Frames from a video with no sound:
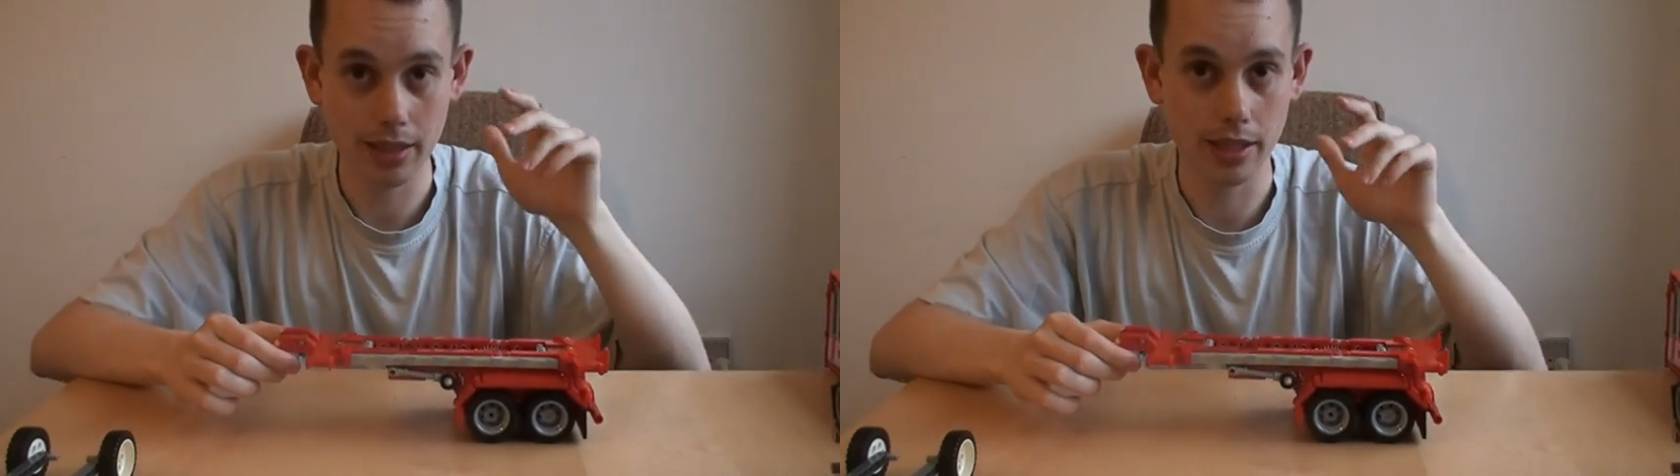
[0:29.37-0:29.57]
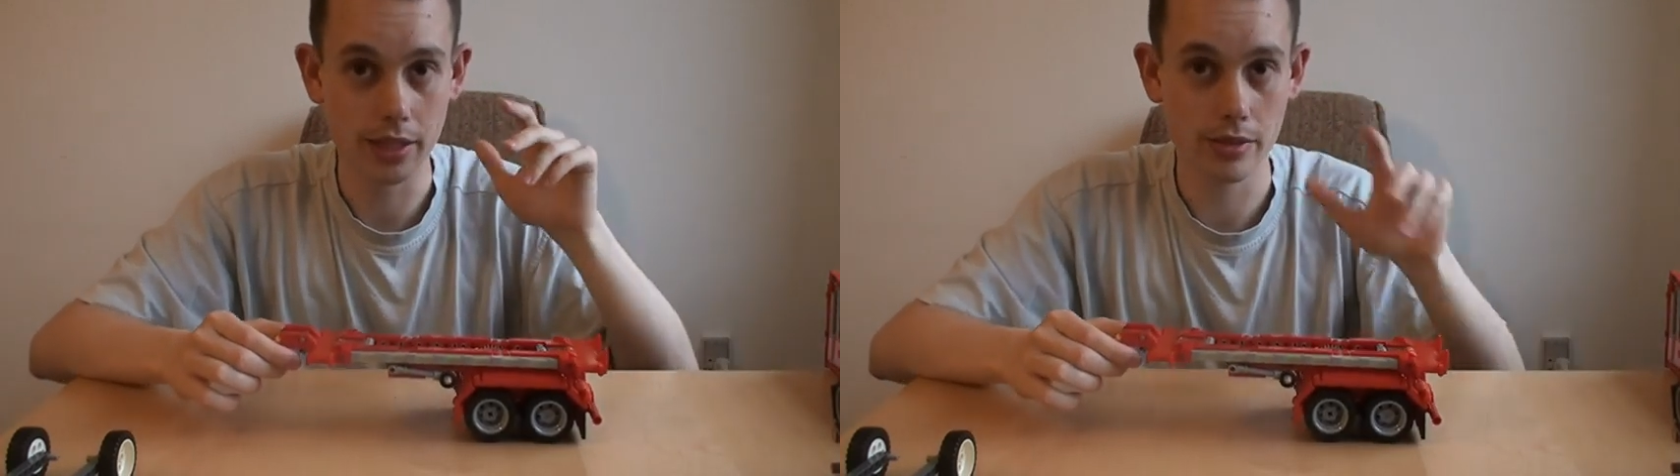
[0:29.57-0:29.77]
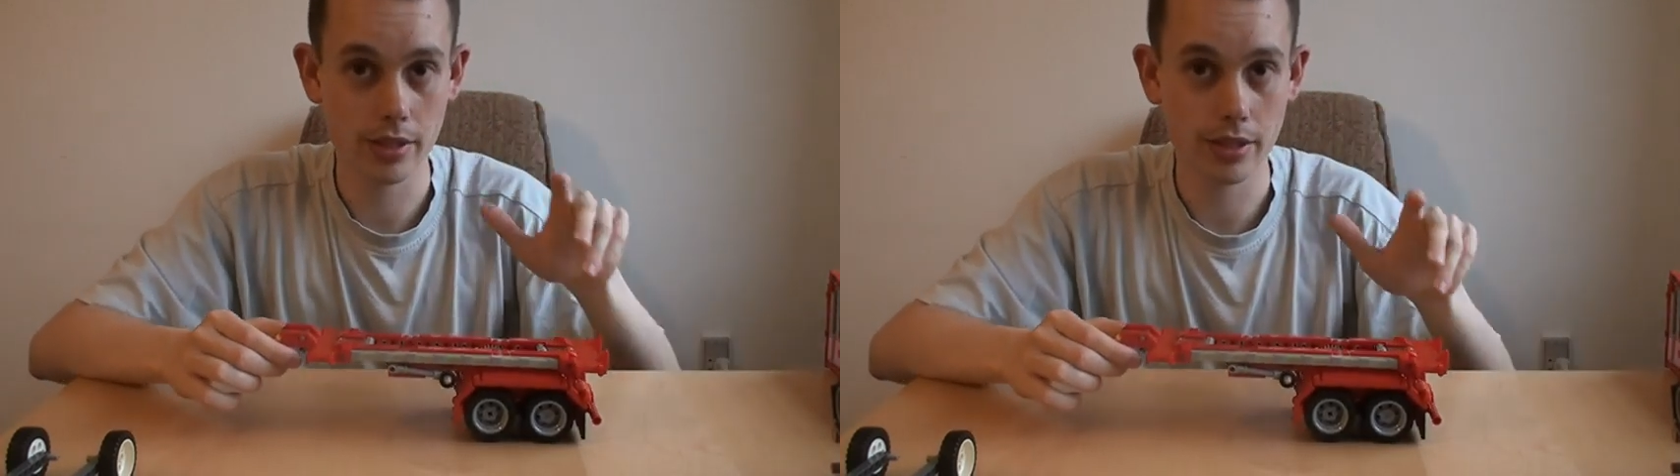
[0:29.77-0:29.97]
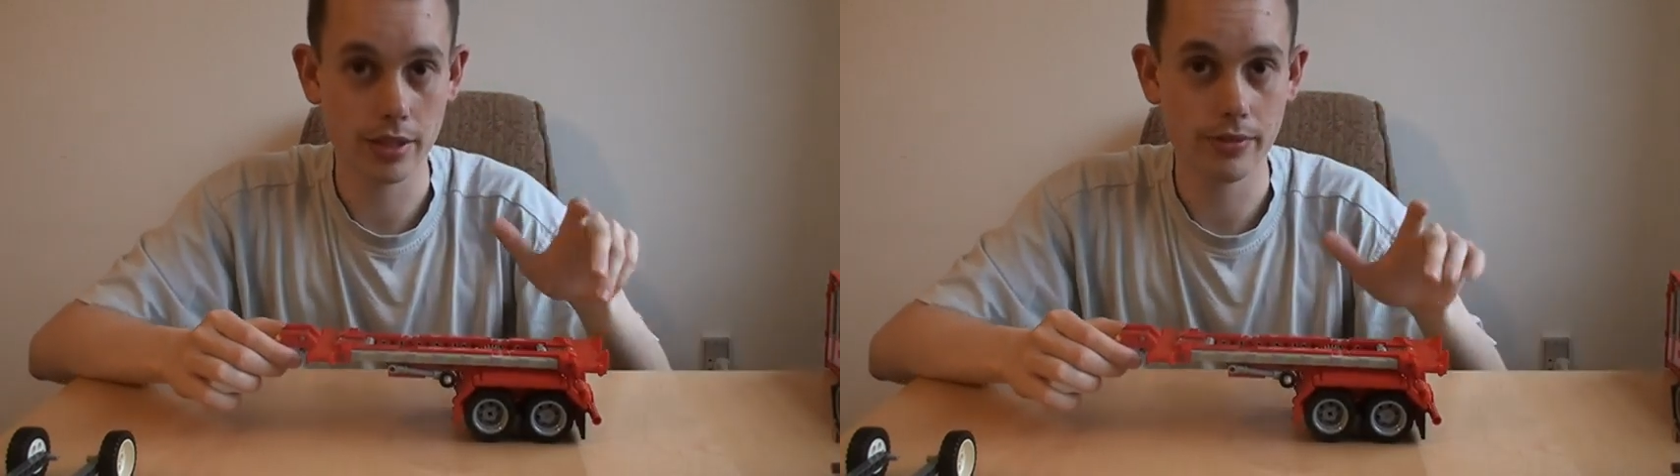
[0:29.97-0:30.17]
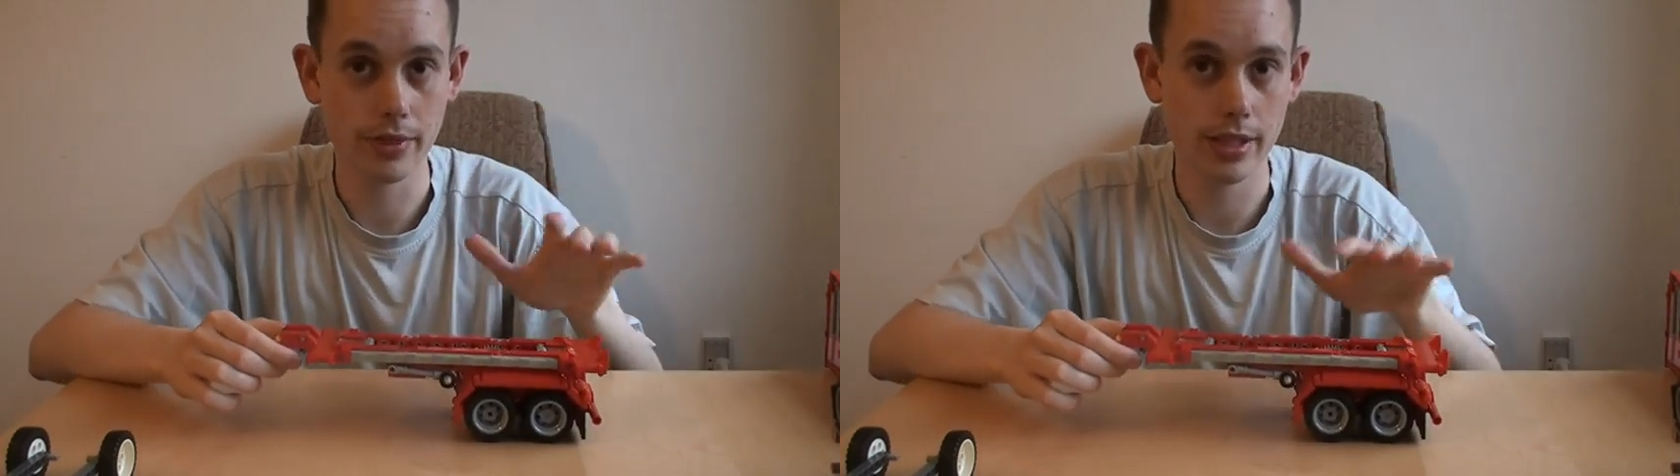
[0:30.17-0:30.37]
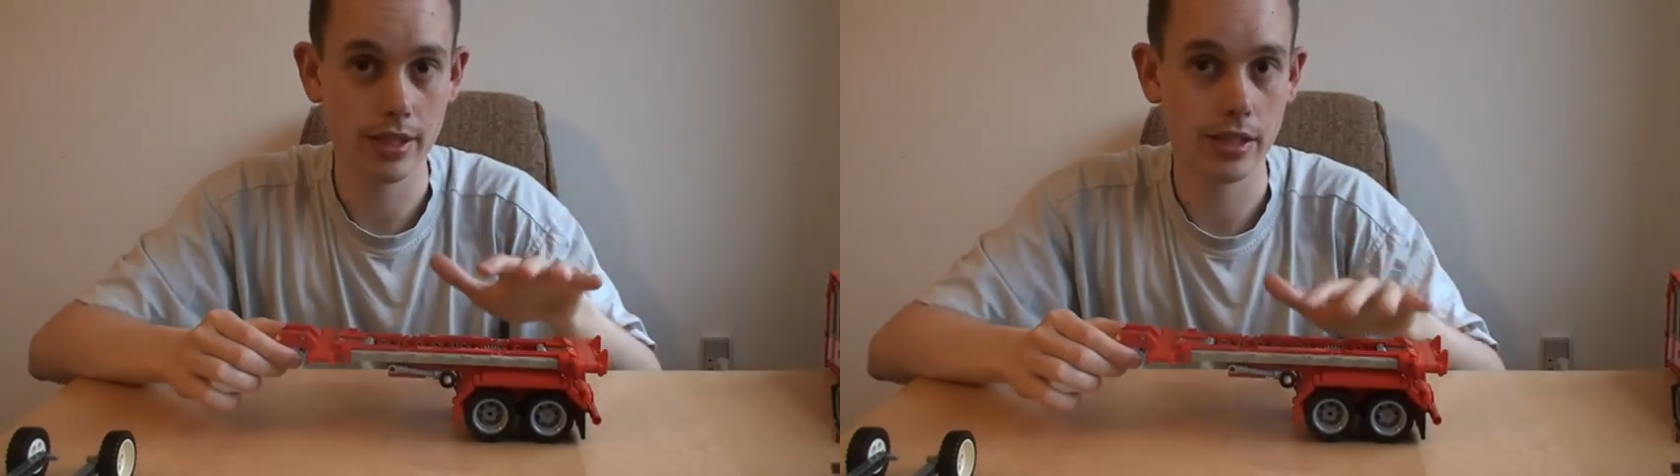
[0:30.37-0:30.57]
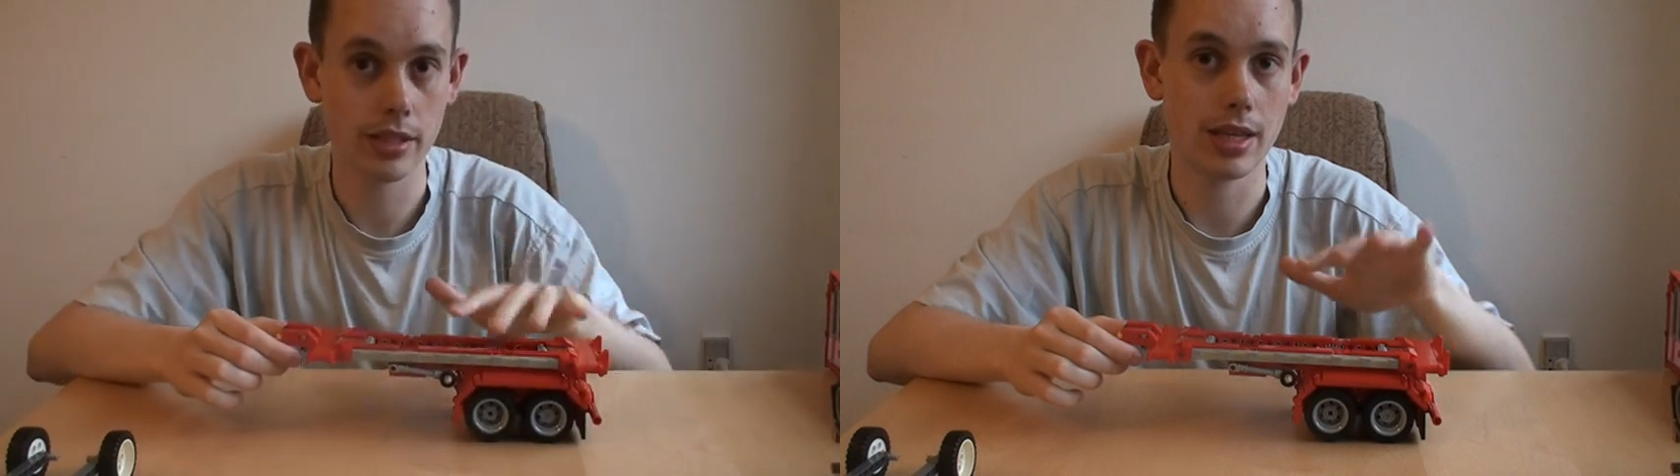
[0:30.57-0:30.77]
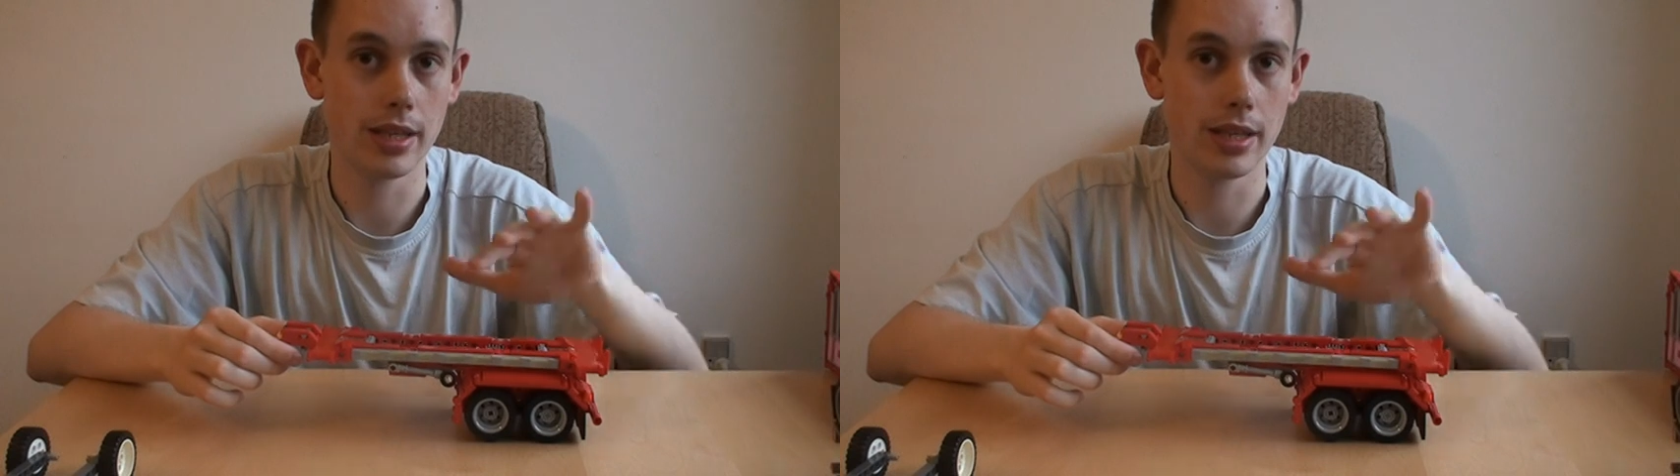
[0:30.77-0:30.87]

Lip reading: instructions for this just